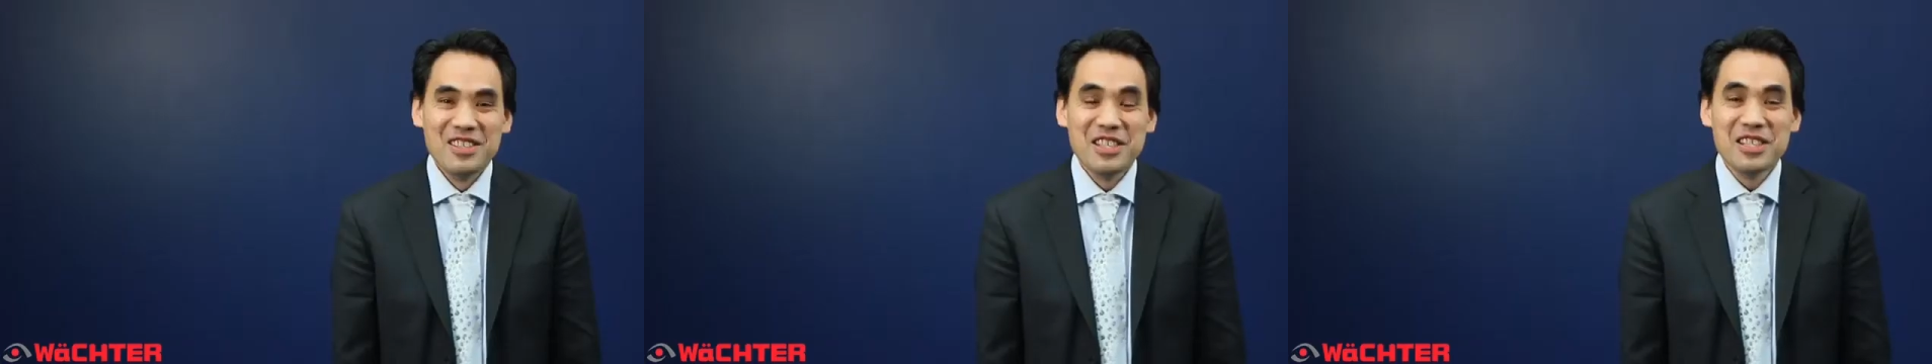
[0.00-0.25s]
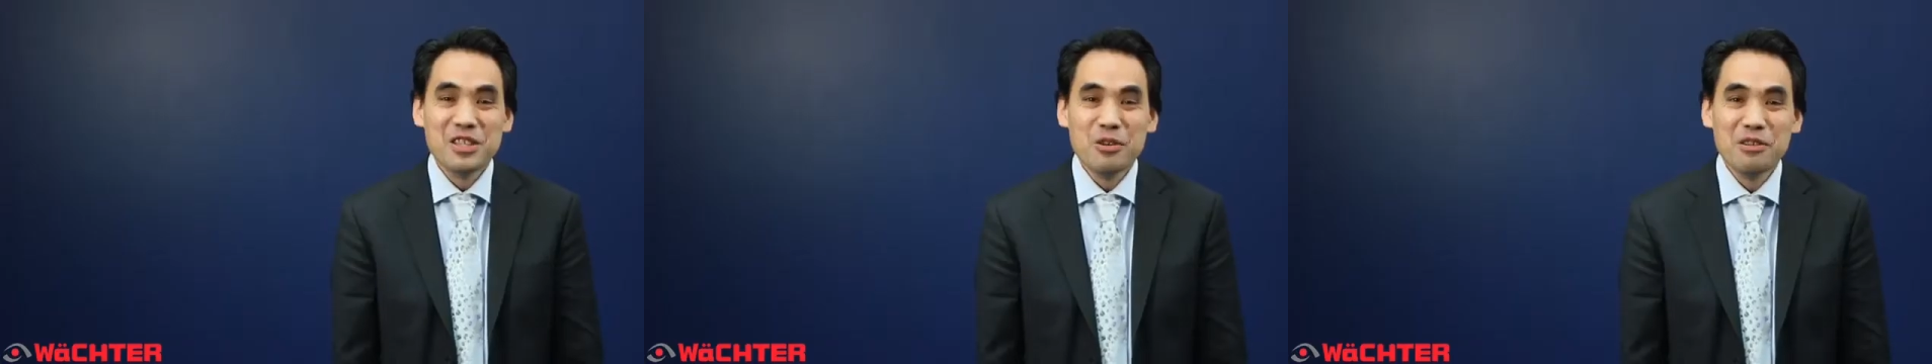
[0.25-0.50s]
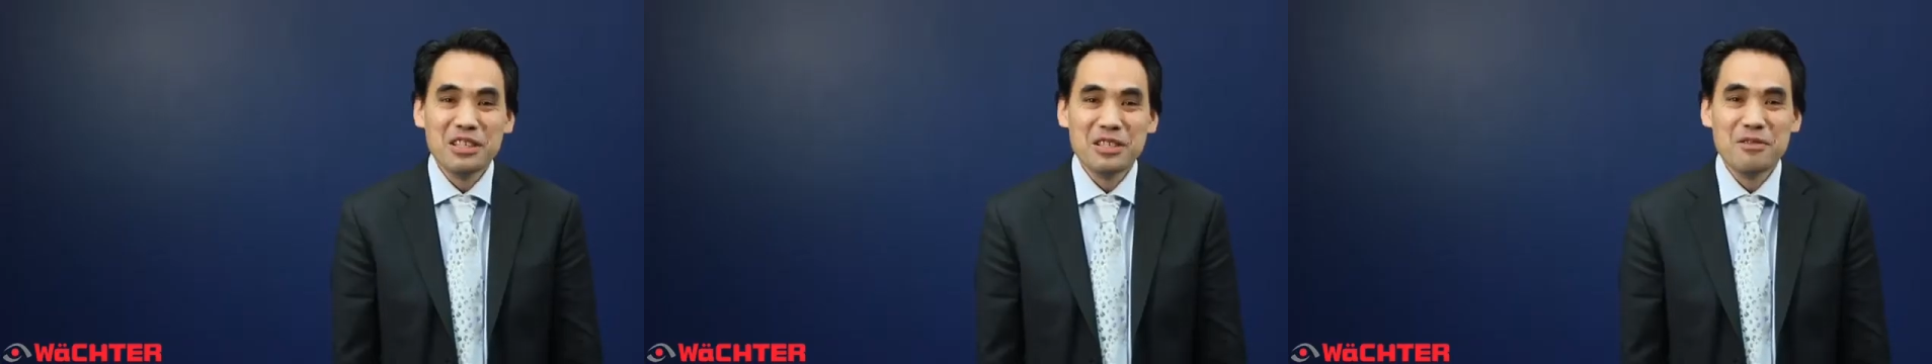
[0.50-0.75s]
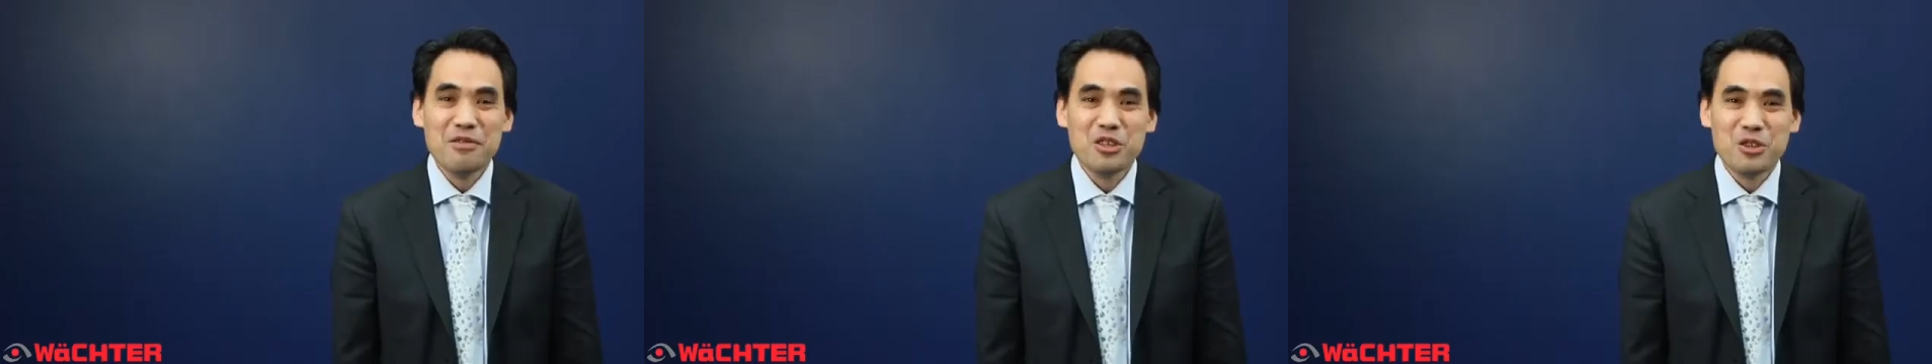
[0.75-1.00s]
These
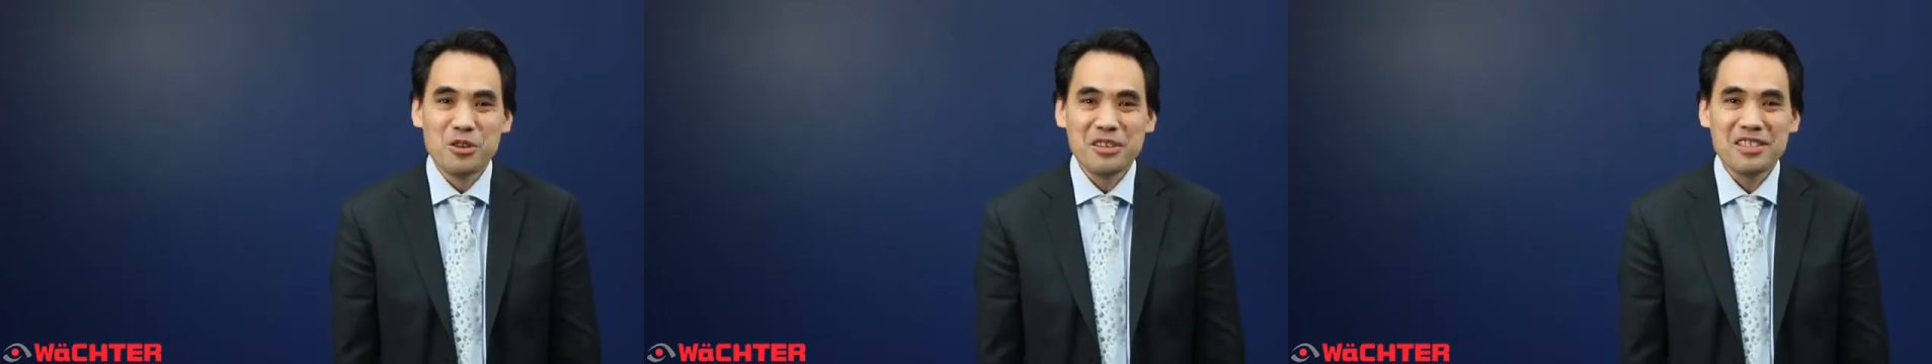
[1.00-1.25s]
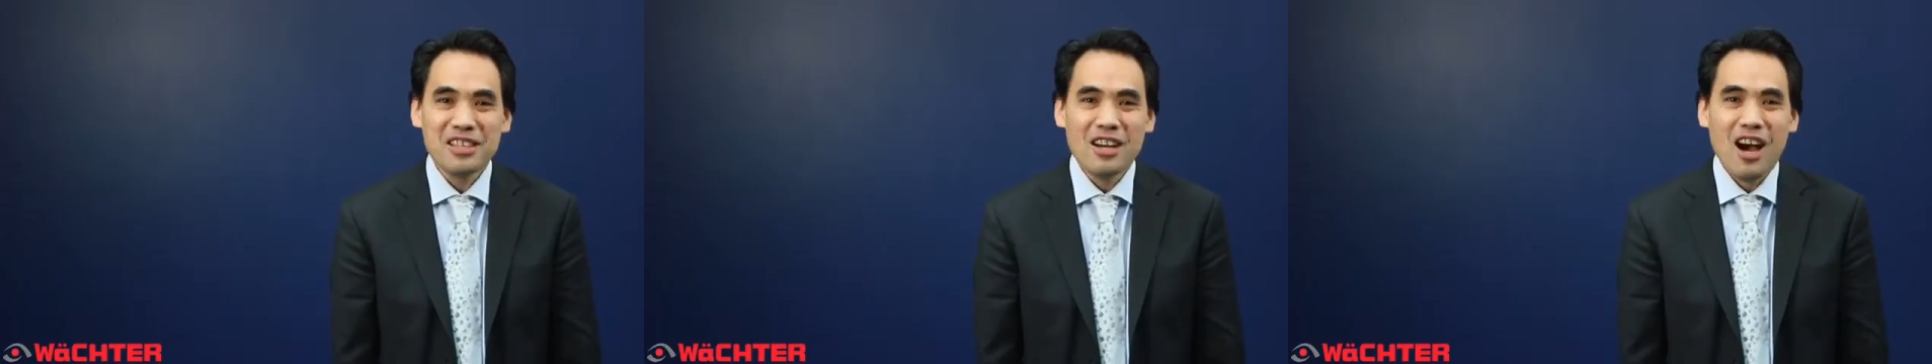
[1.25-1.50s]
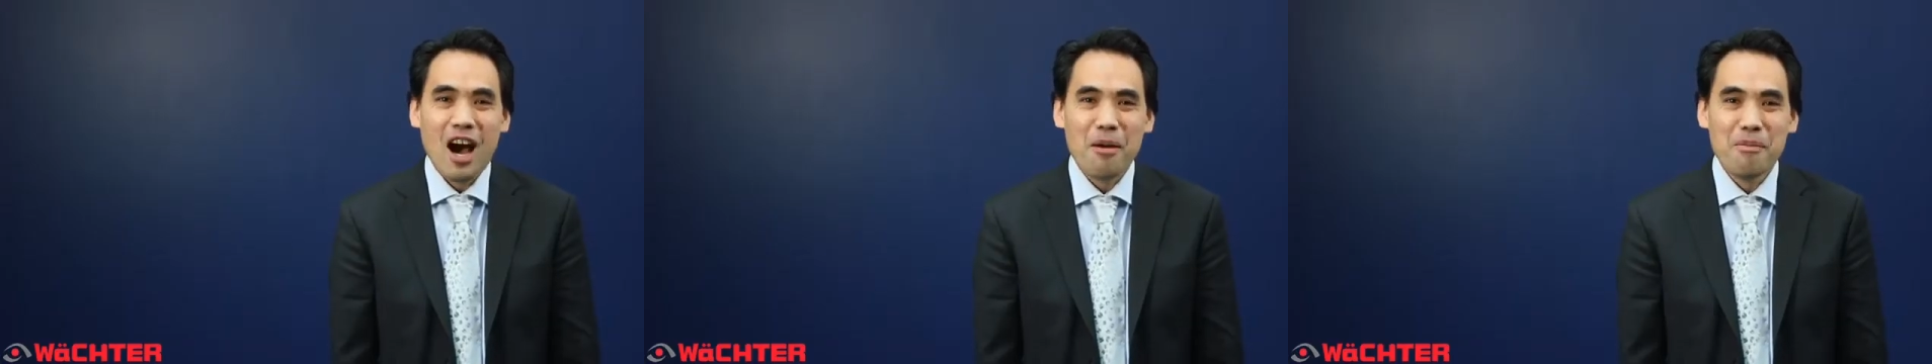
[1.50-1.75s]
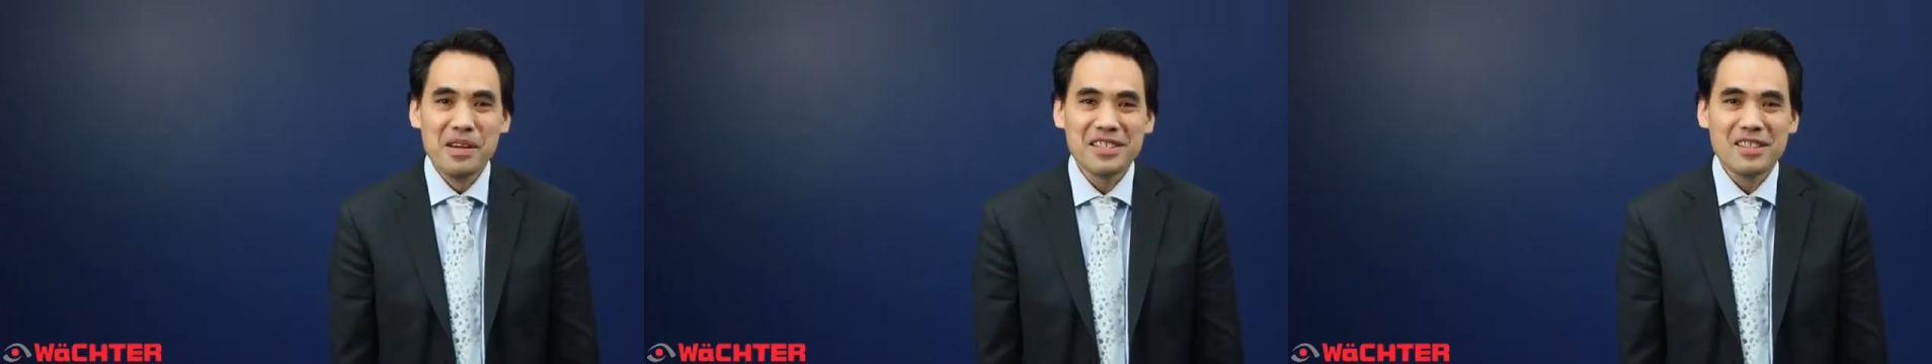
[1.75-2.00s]
innovative features are
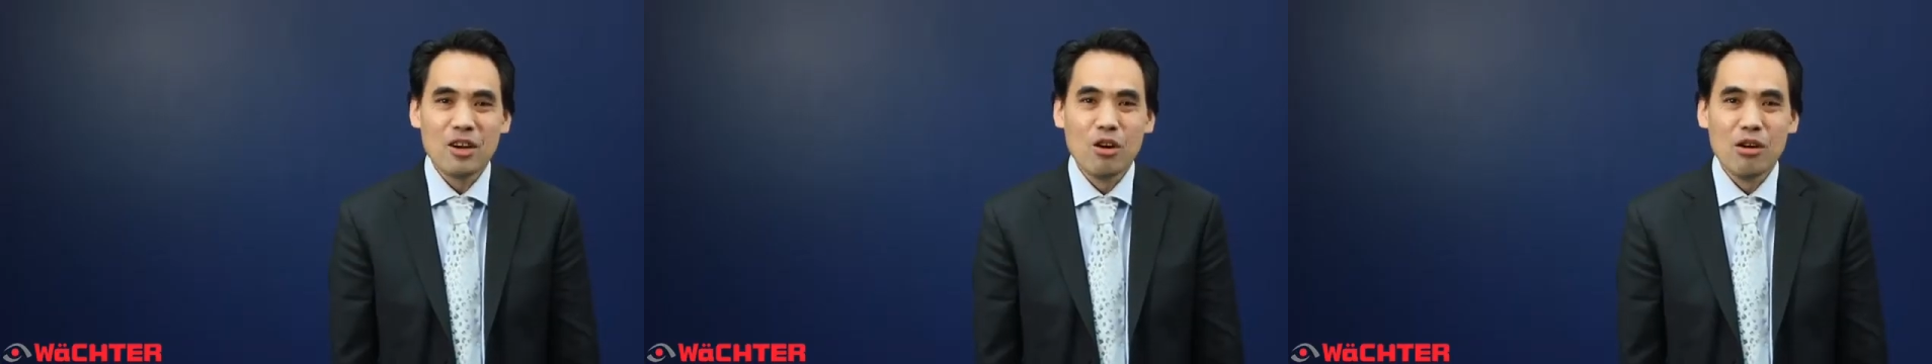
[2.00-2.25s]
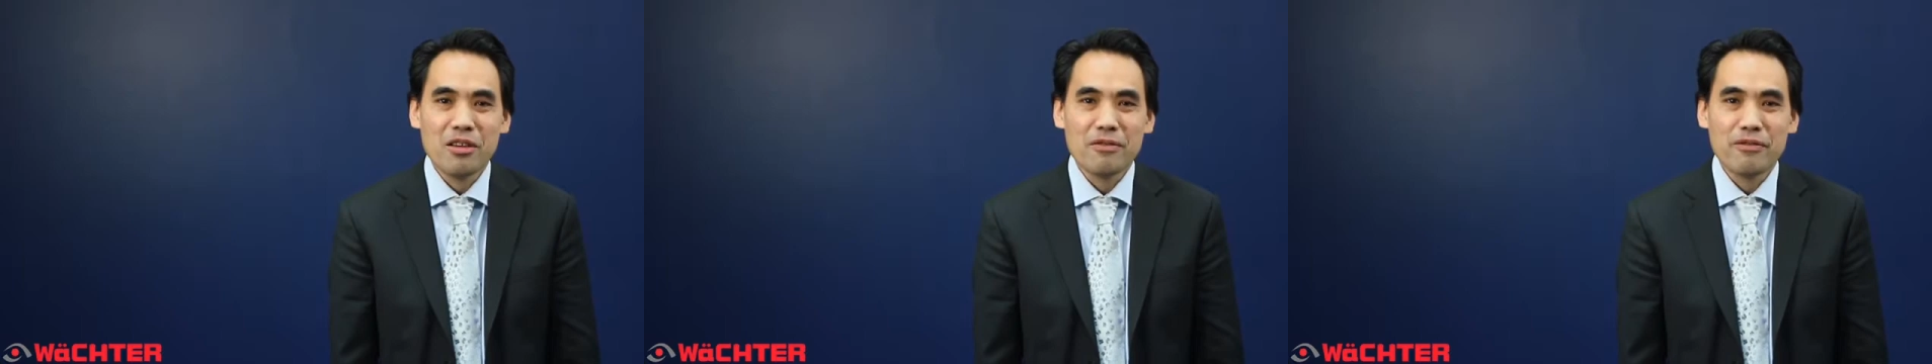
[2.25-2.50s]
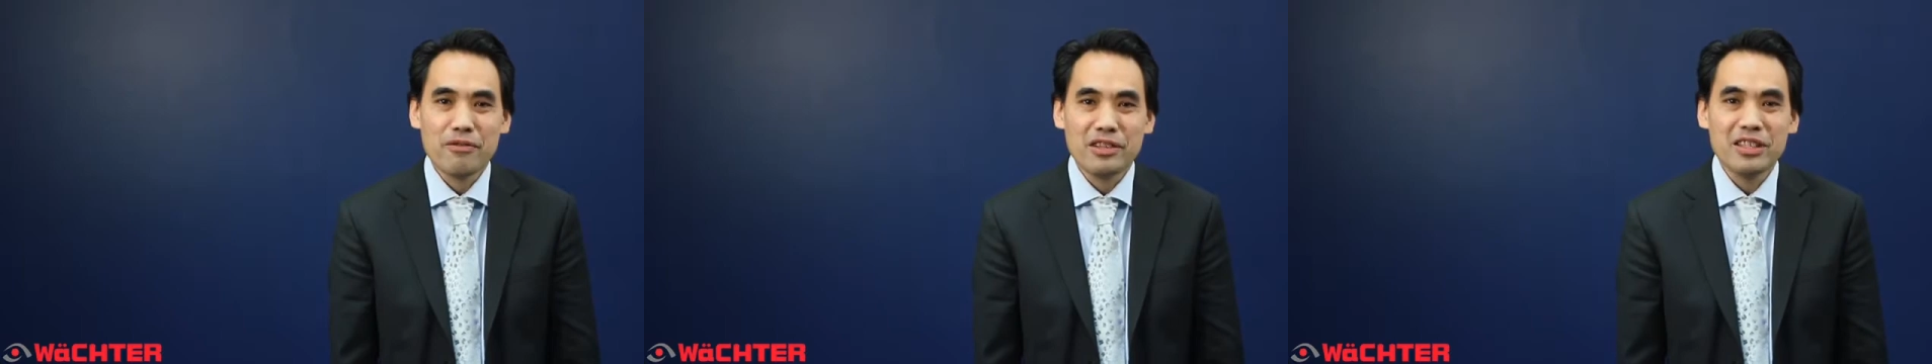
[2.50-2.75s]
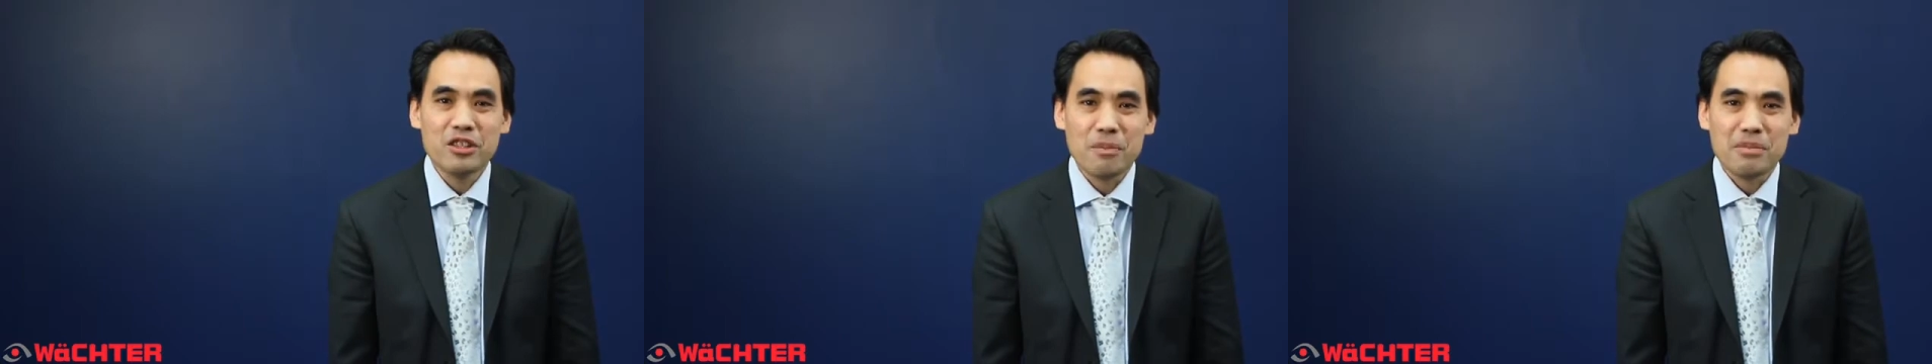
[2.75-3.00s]
based around
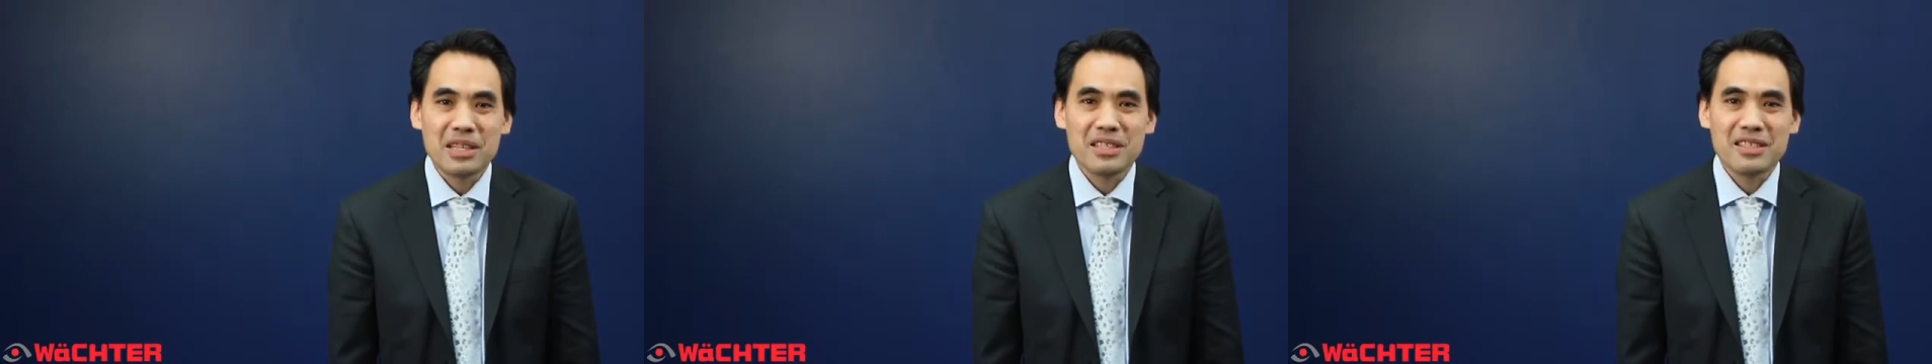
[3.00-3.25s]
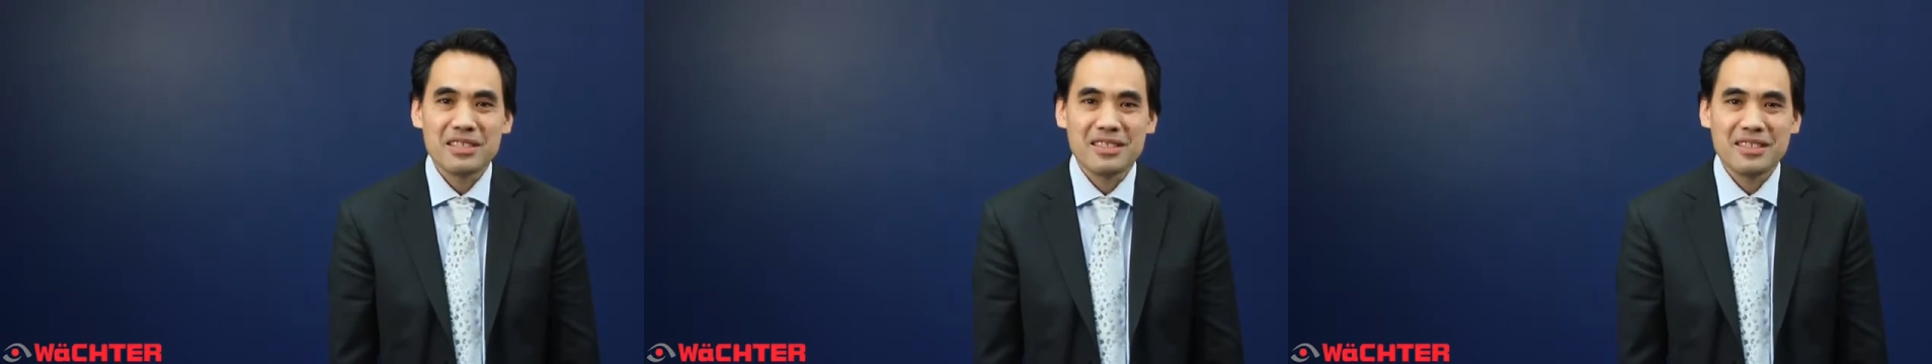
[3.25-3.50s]
three topics.